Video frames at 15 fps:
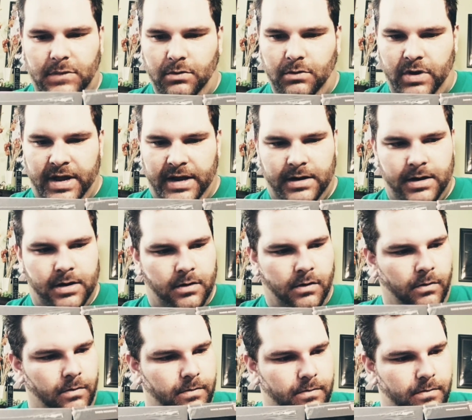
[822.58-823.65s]
Wait,
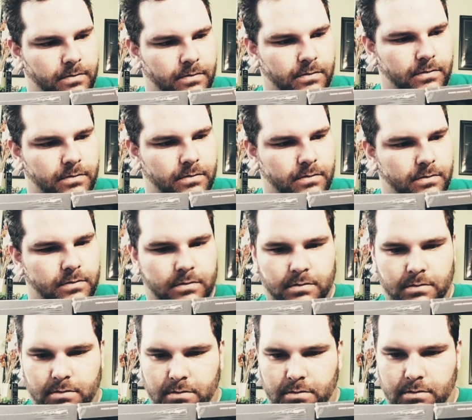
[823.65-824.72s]
no.
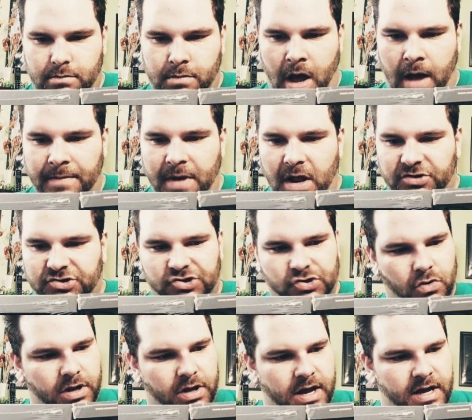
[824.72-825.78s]
I'm not
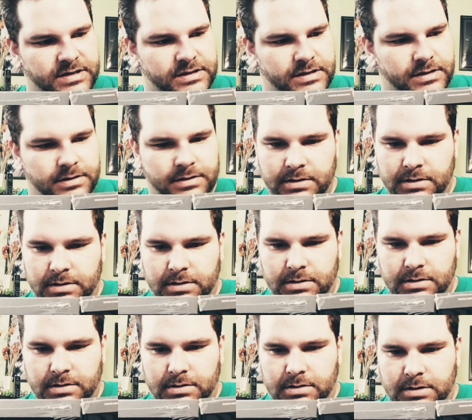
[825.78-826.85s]
sure, guys.
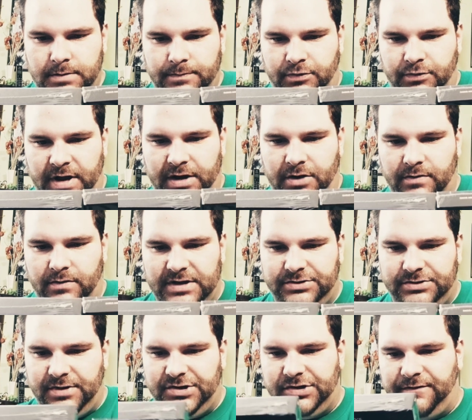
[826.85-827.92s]
Brand new
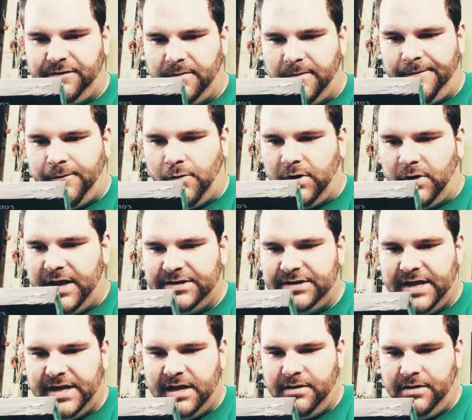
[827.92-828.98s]
restoration from a 4K
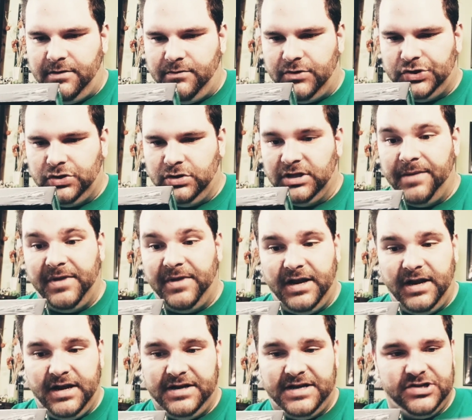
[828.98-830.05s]
scan of the original.
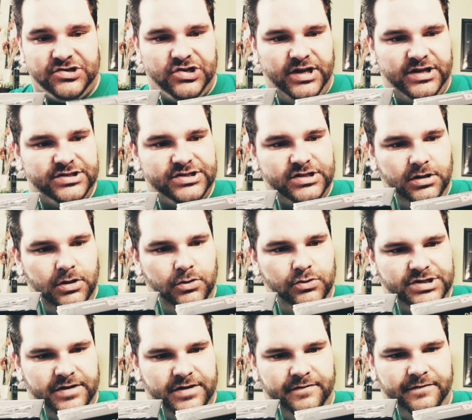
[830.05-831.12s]
Limited edition
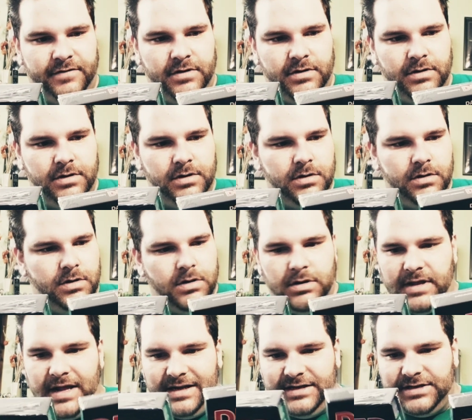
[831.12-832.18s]
exclusive.
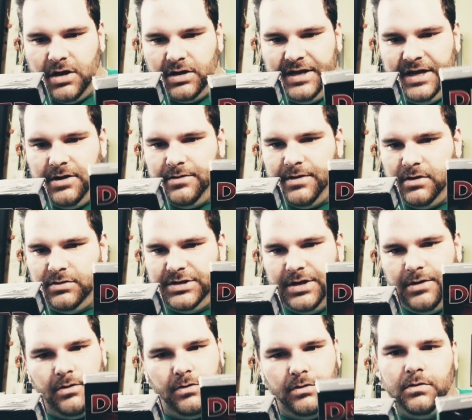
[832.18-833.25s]
That is on here, though,
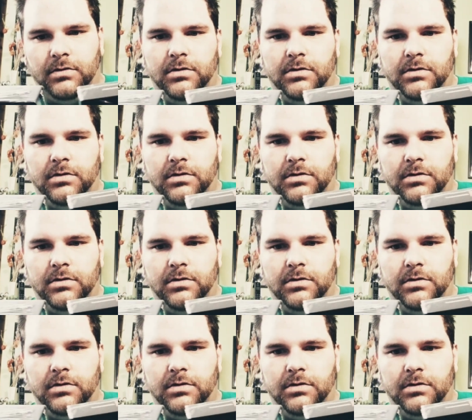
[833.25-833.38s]
too.